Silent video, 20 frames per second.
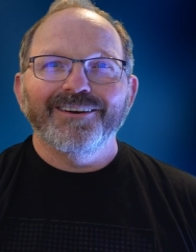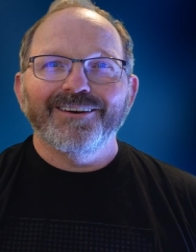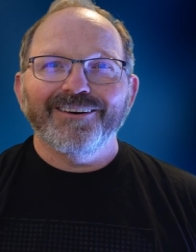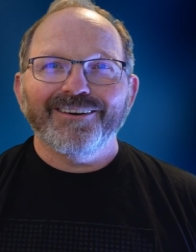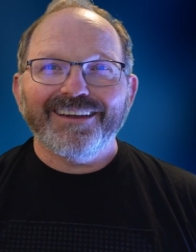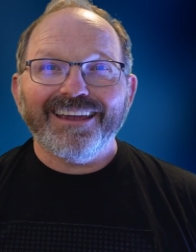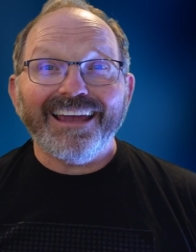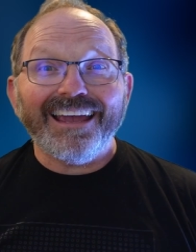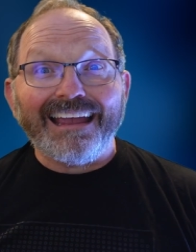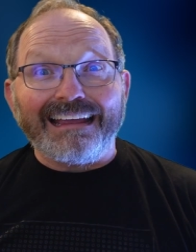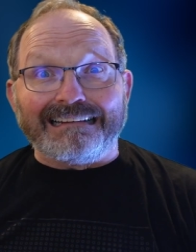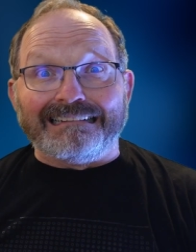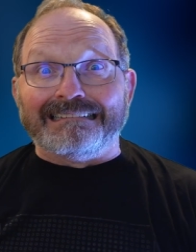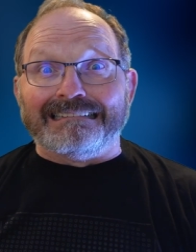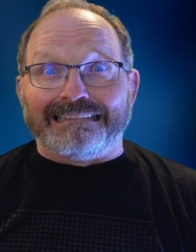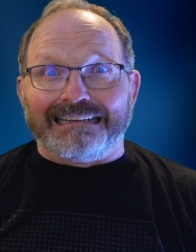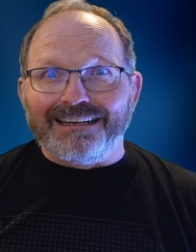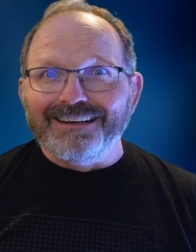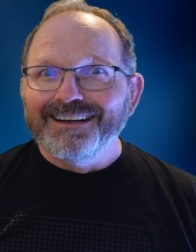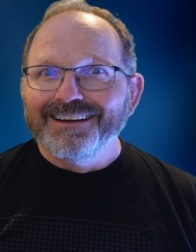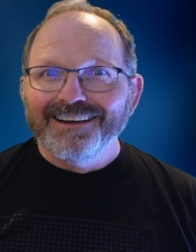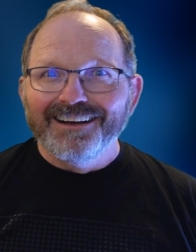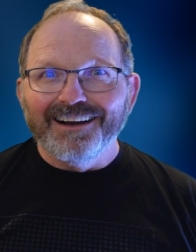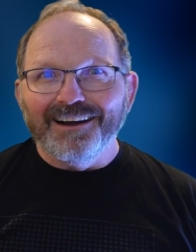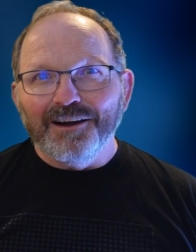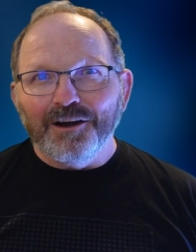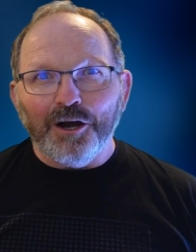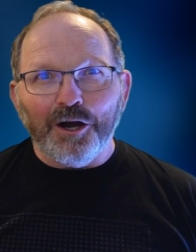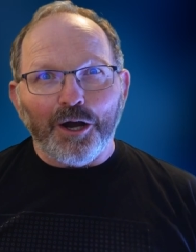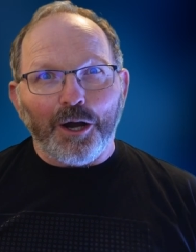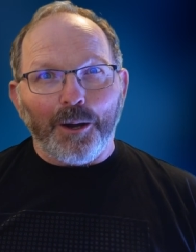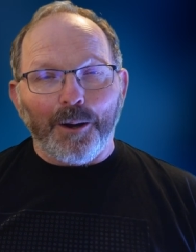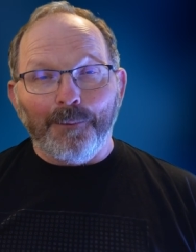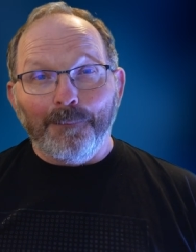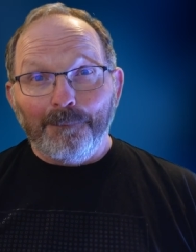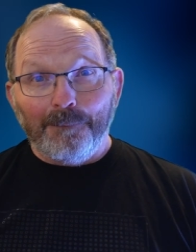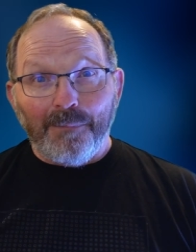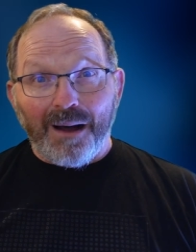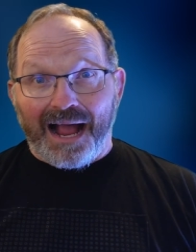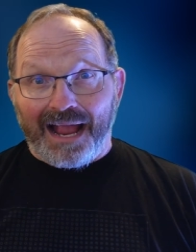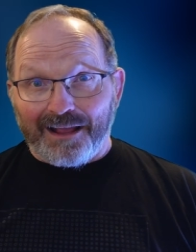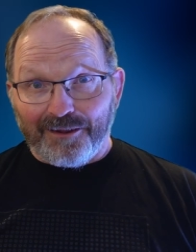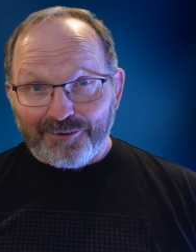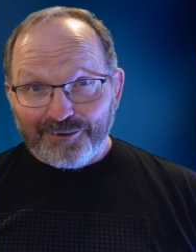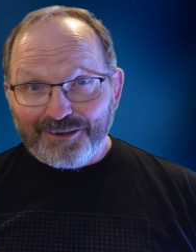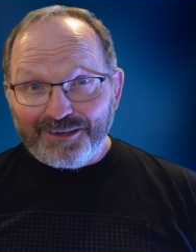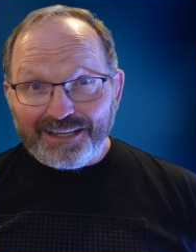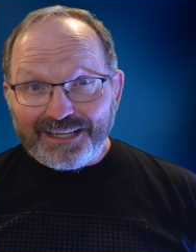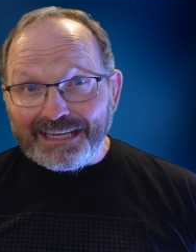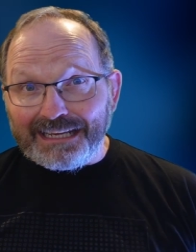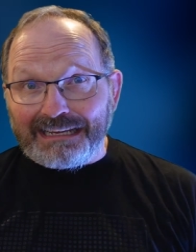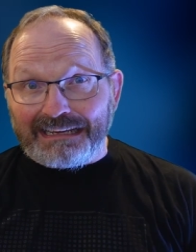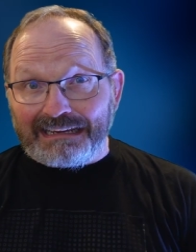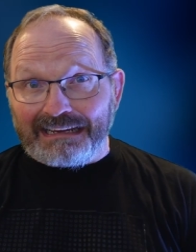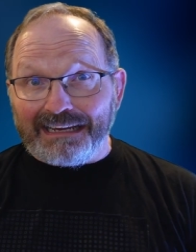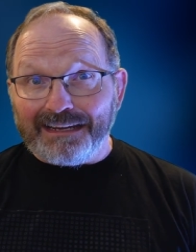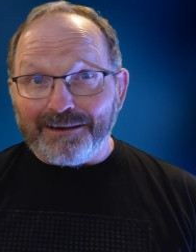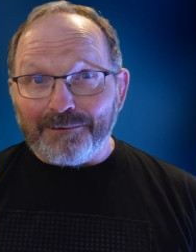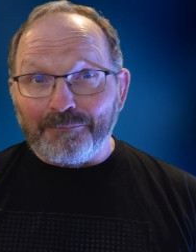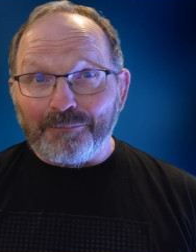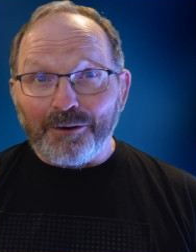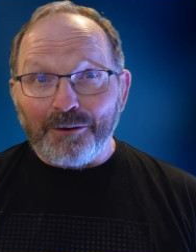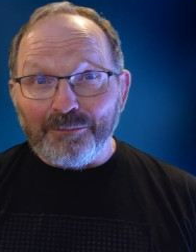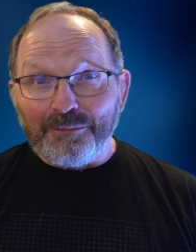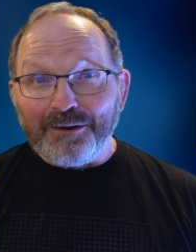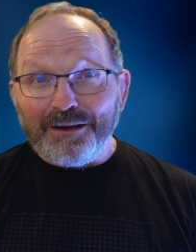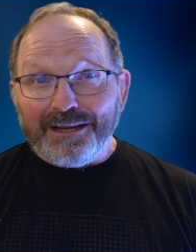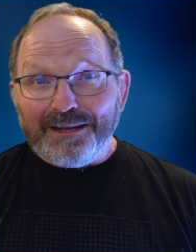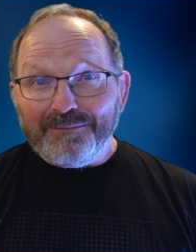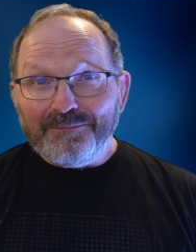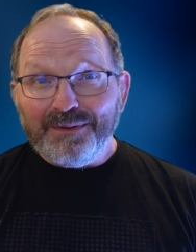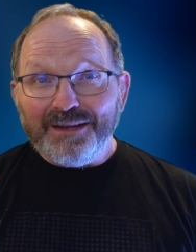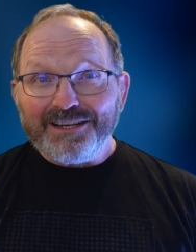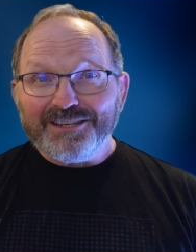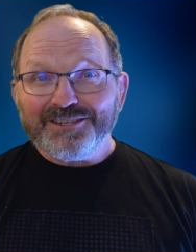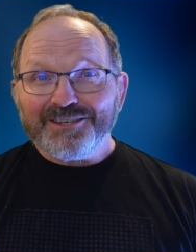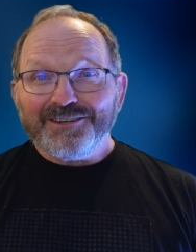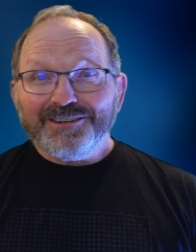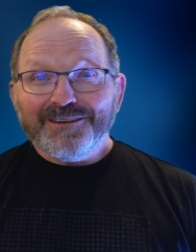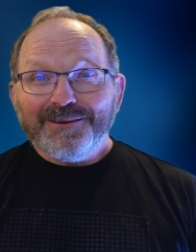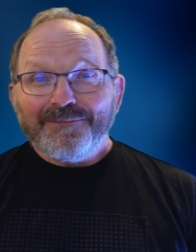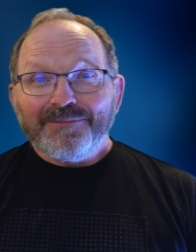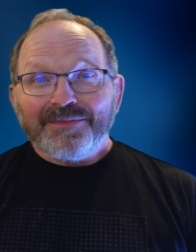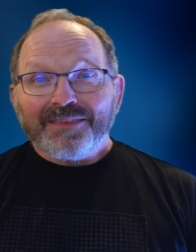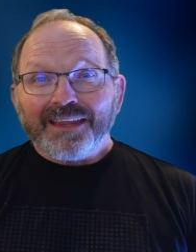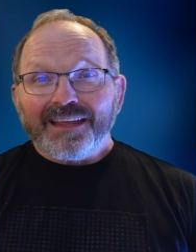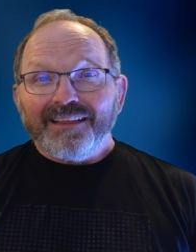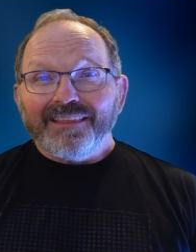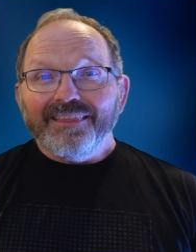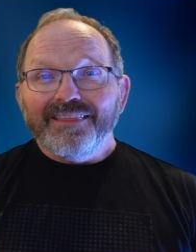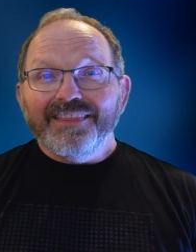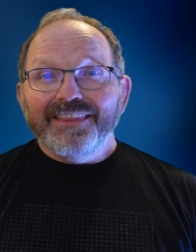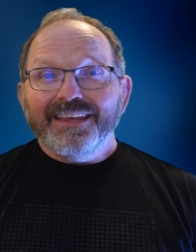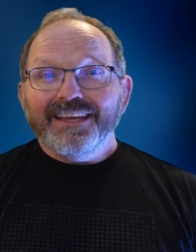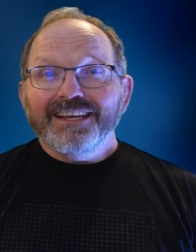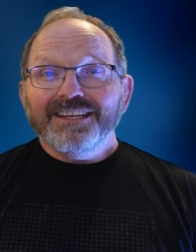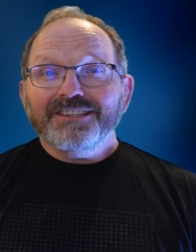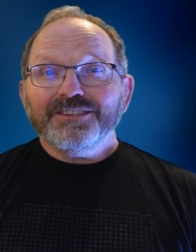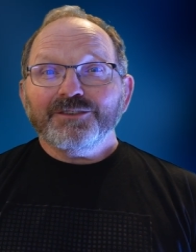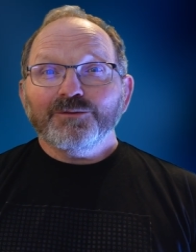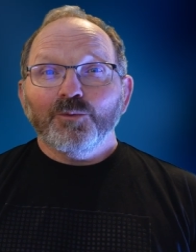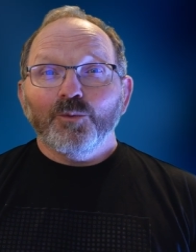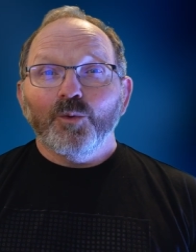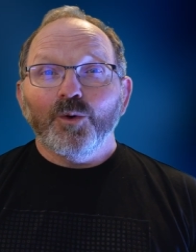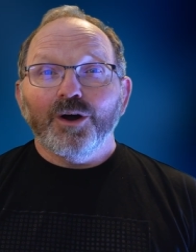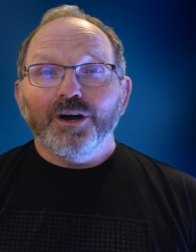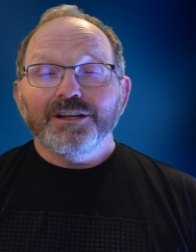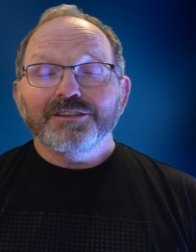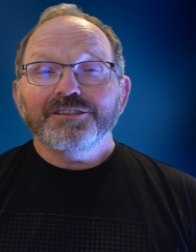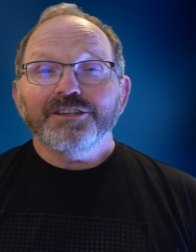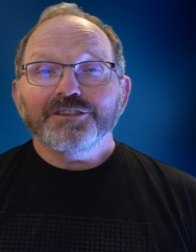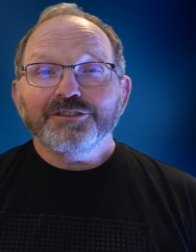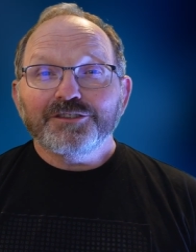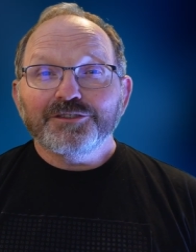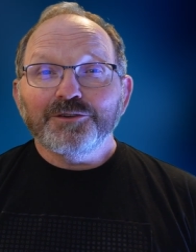Okay, a mildly inappropriate picture? This was